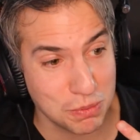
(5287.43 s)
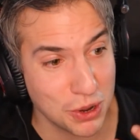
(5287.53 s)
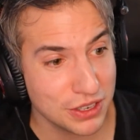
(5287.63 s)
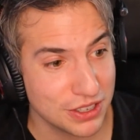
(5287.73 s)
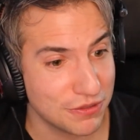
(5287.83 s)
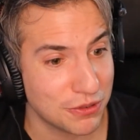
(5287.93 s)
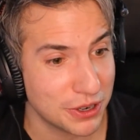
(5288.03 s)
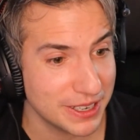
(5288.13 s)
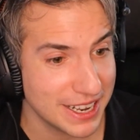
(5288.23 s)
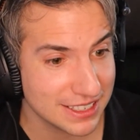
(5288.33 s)
booked
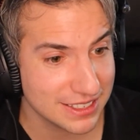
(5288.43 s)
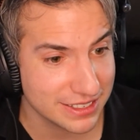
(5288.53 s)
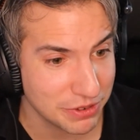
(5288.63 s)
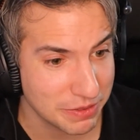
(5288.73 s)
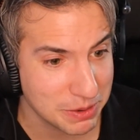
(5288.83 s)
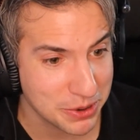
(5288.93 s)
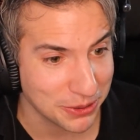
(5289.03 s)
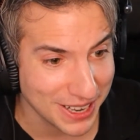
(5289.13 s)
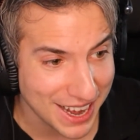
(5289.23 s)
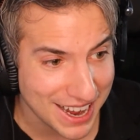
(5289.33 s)
for the next Revit
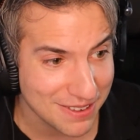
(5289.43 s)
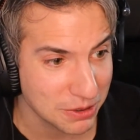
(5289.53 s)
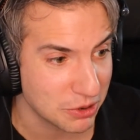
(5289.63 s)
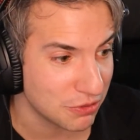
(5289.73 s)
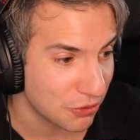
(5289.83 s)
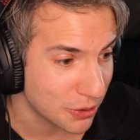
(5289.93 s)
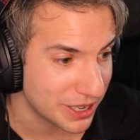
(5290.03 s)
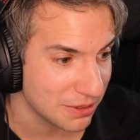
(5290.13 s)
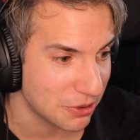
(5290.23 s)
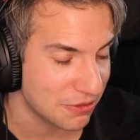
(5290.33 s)
Pure Live, number 4
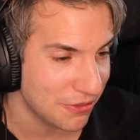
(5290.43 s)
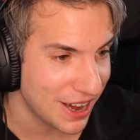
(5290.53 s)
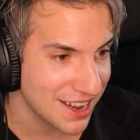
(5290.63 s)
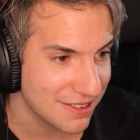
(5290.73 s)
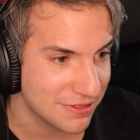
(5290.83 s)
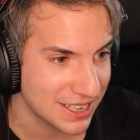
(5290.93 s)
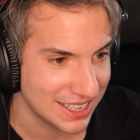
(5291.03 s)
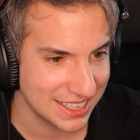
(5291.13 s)
and number 5.